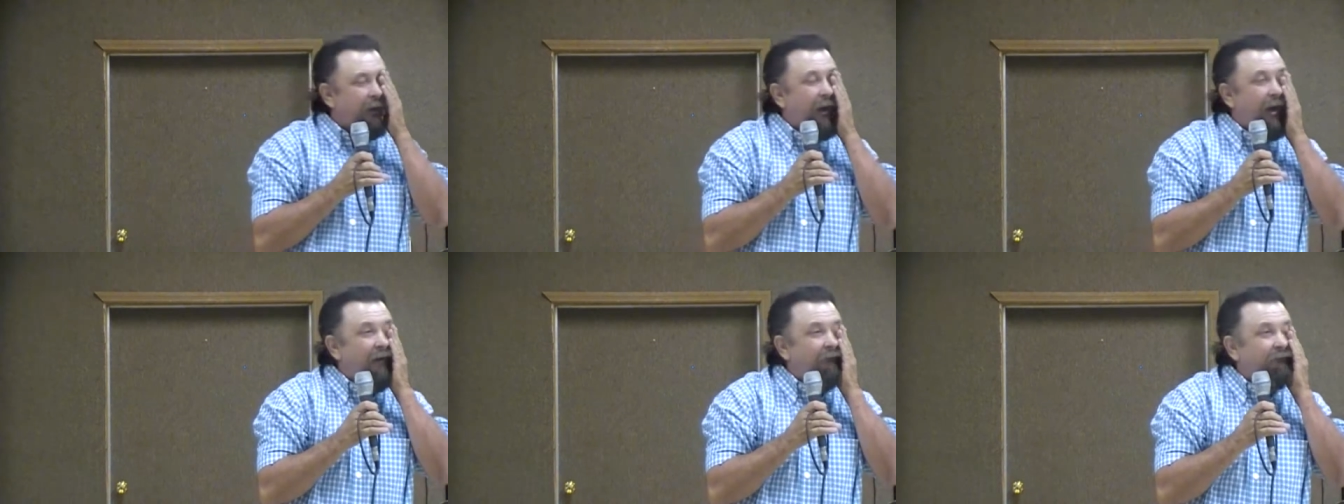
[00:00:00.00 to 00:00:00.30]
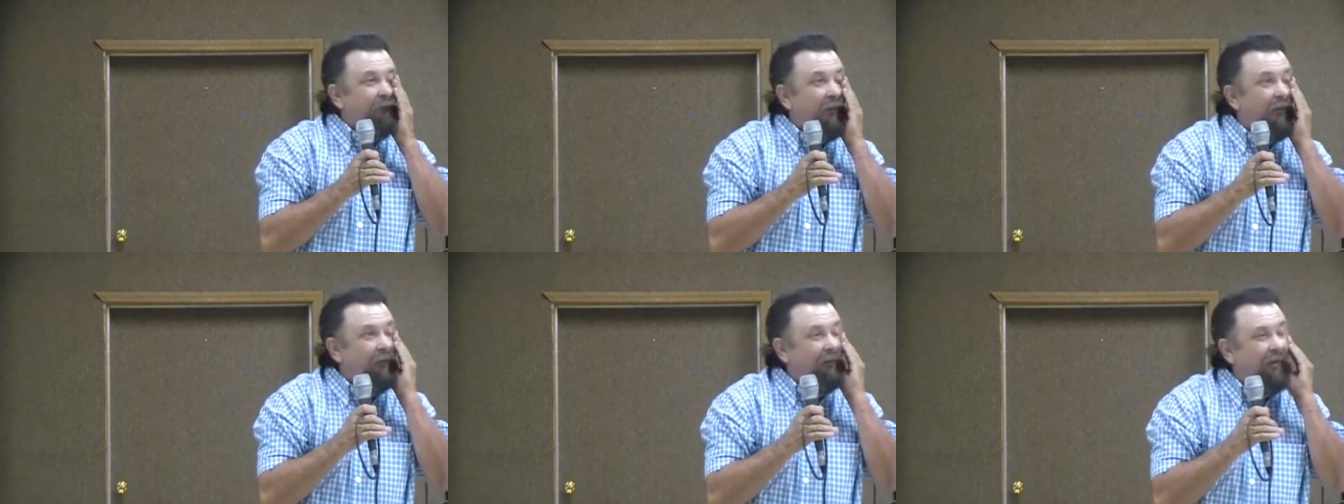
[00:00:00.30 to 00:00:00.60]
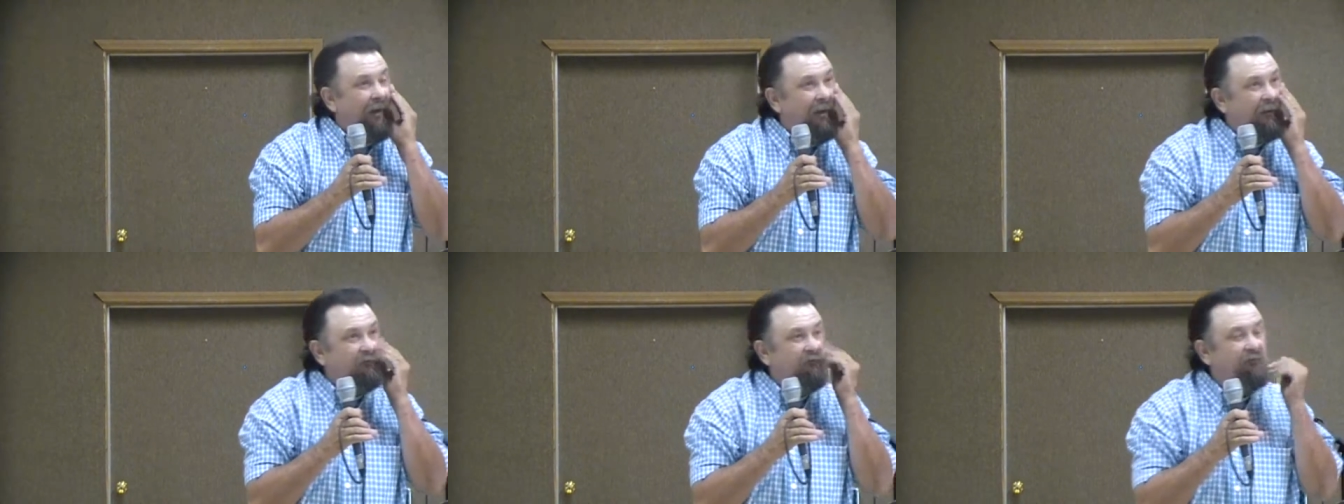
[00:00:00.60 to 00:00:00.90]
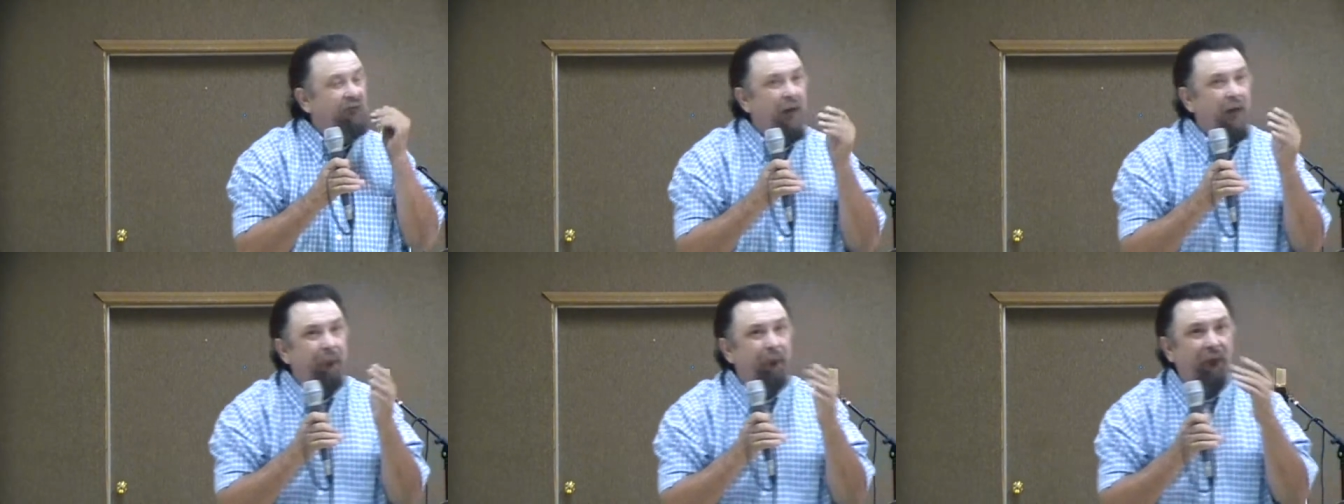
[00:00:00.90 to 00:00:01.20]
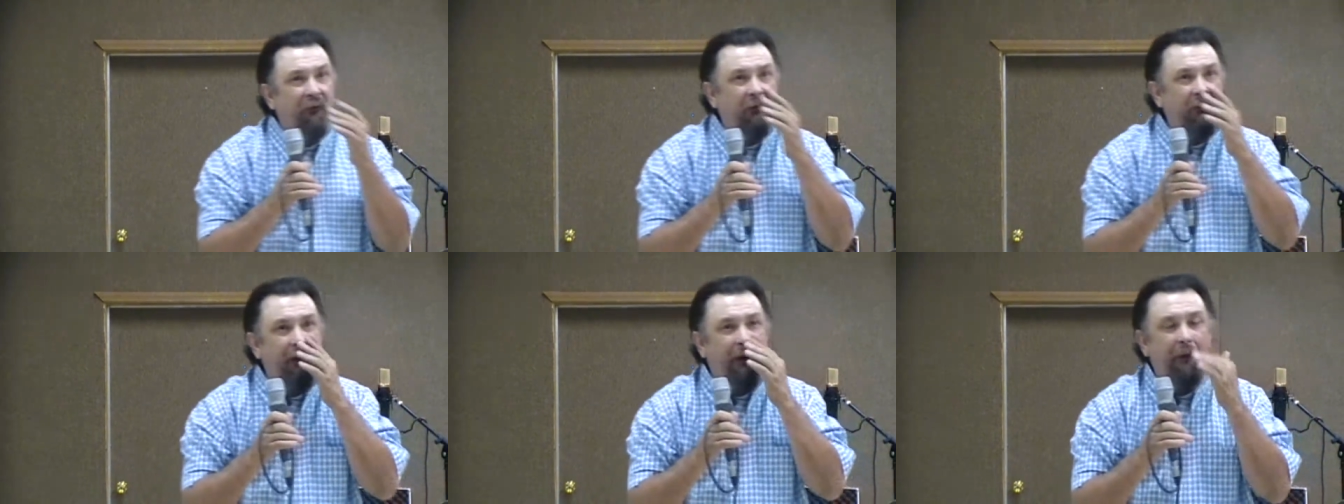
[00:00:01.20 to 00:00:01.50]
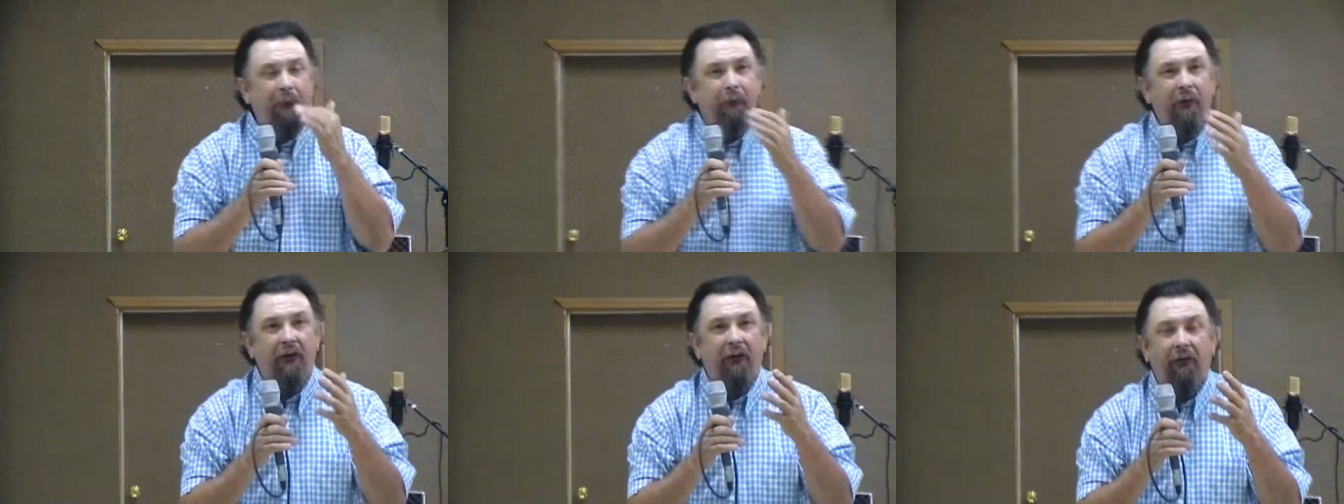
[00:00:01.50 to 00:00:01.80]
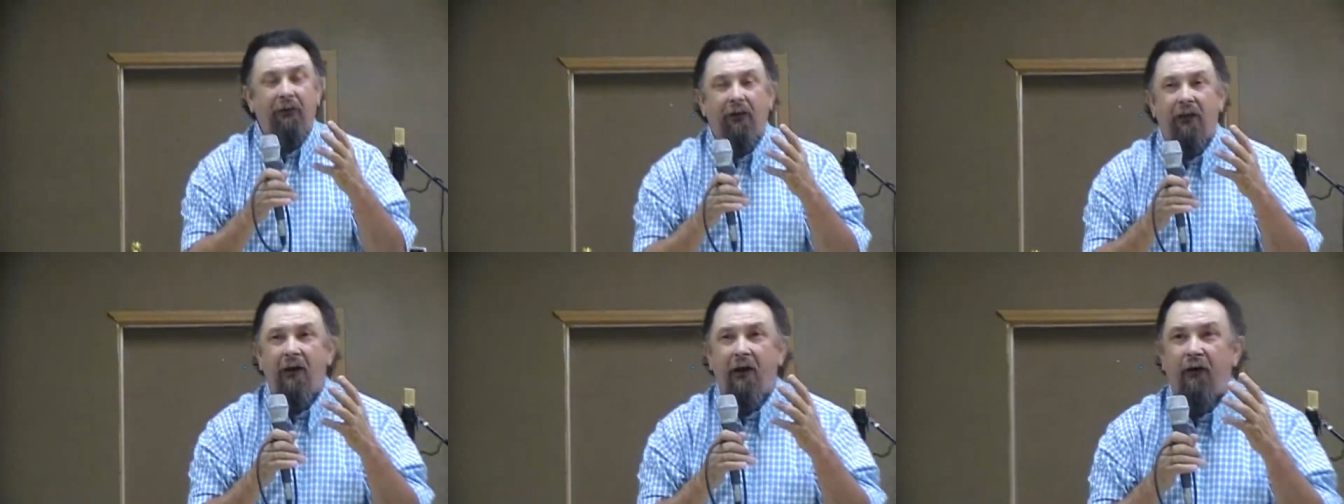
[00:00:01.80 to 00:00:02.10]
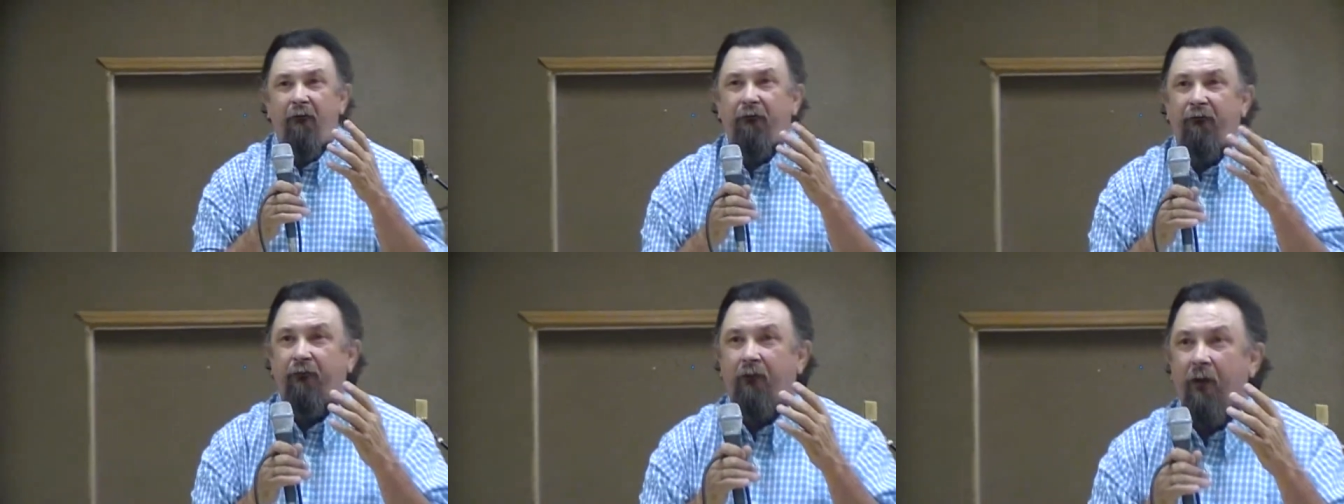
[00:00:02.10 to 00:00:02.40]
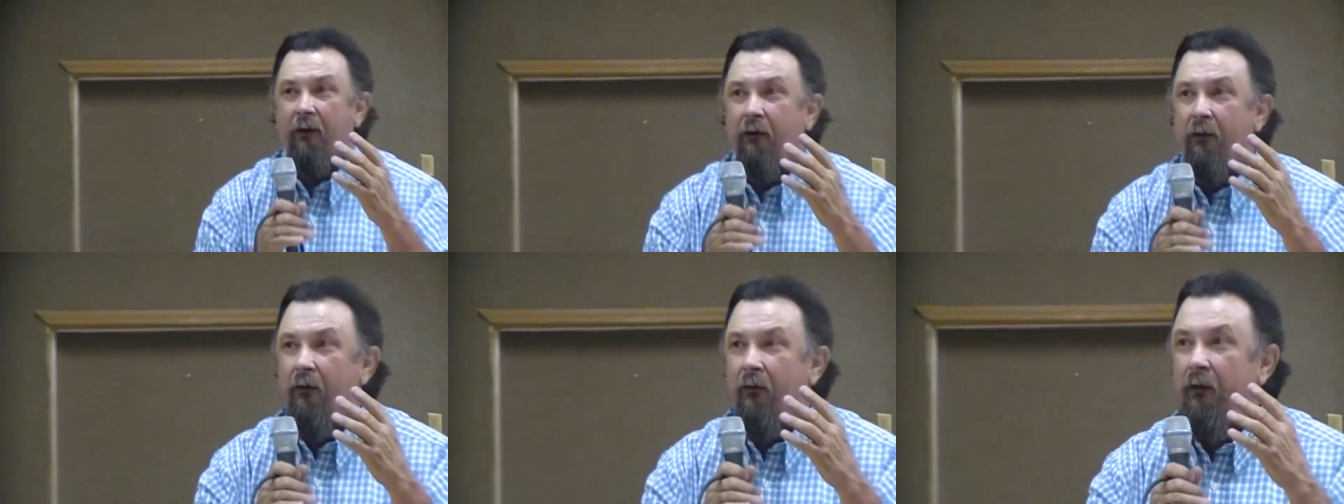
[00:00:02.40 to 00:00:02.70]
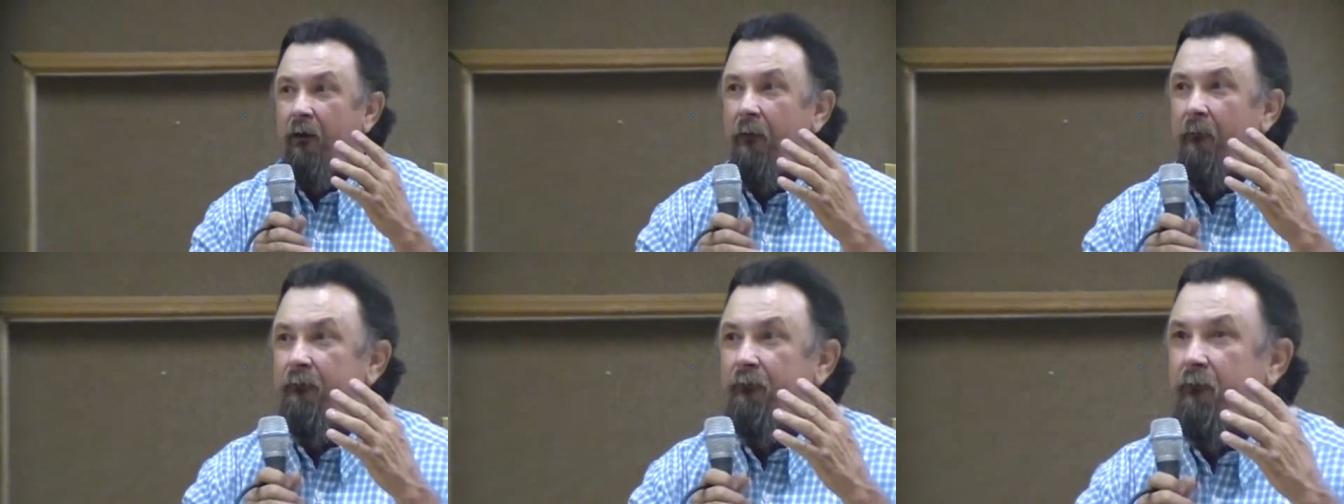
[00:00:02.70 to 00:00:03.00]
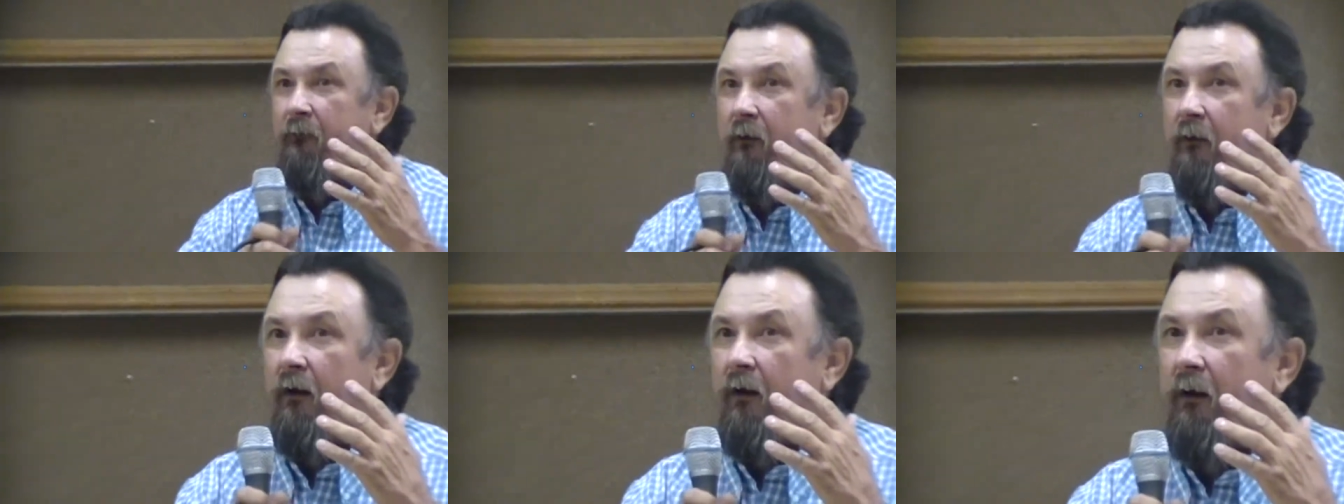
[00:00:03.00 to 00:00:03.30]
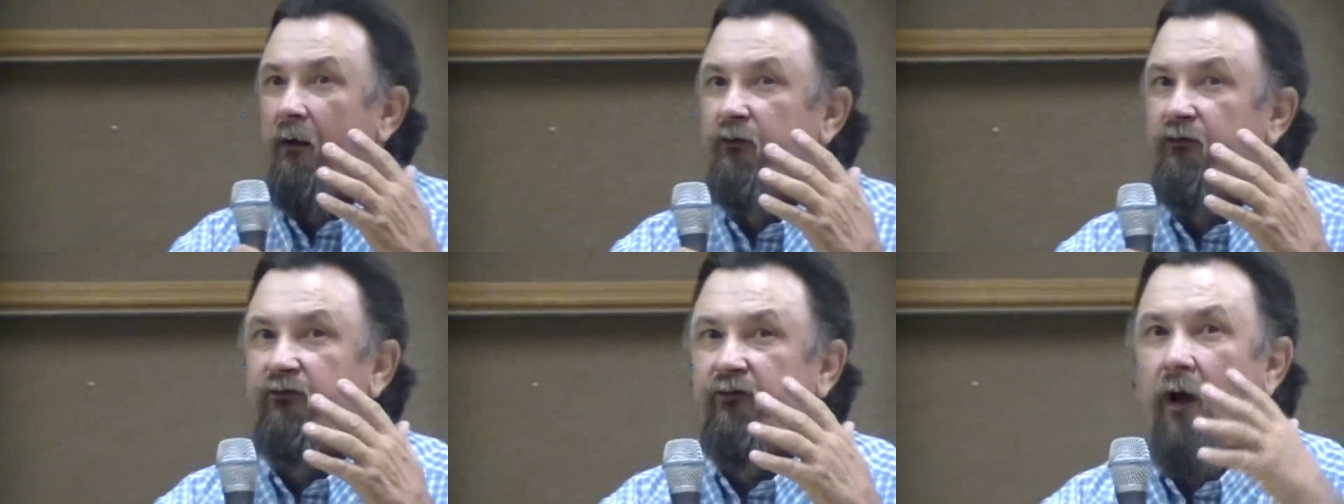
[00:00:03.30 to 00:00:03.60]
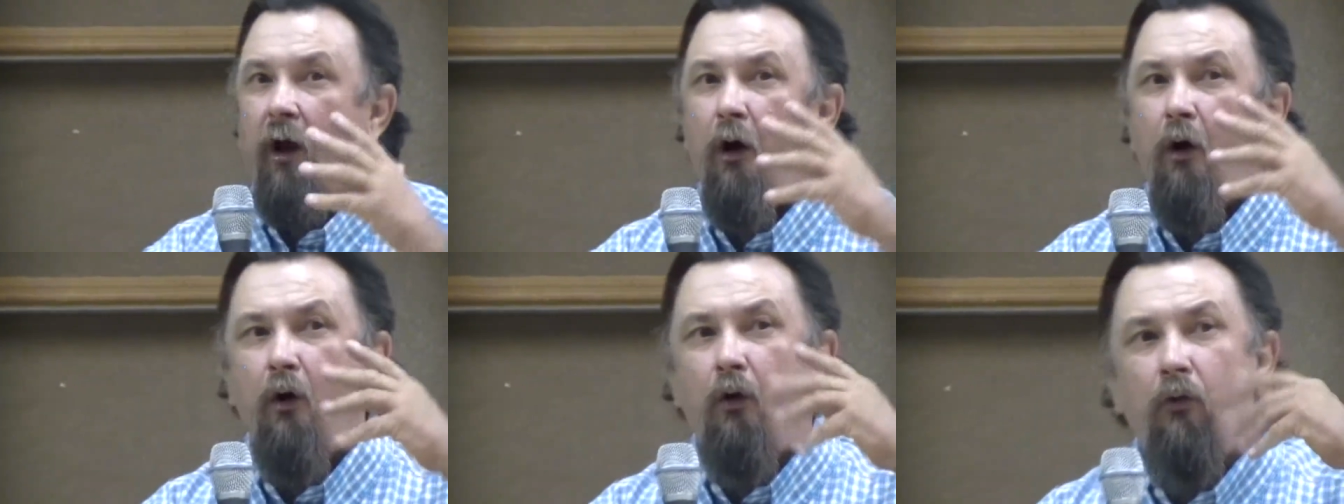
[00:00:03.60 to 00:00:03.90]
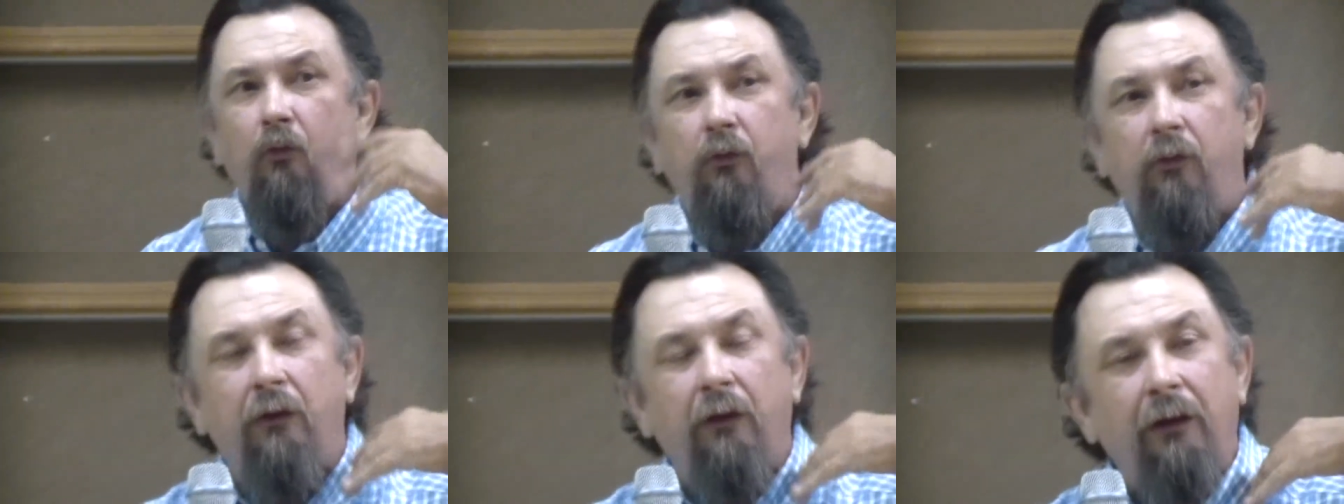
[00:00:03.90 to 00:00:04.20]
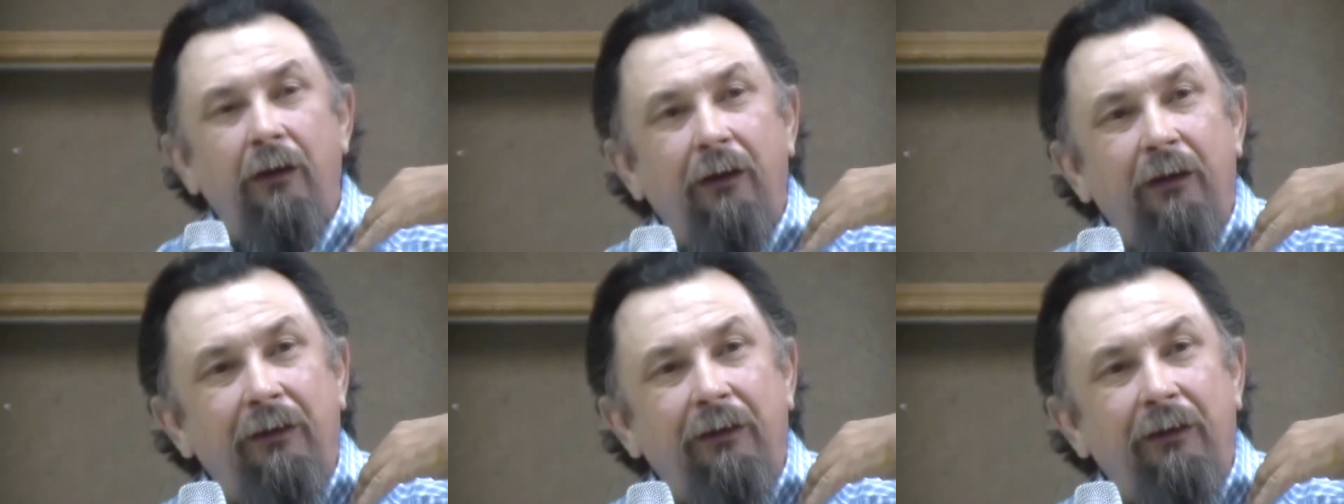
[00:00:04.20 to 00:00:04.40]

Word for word: I felt like something had been left so